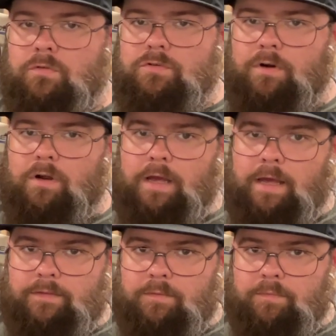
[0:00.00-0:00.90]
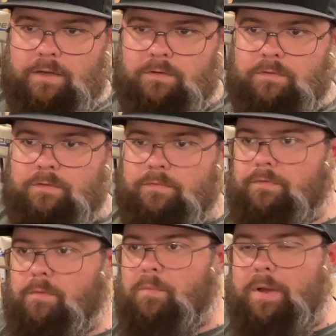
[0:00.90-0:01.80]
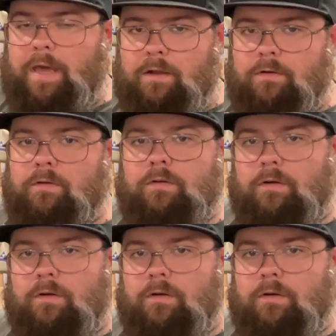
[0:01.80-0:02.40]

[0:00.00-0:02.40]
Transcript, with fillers: draw on the metal from a pattern or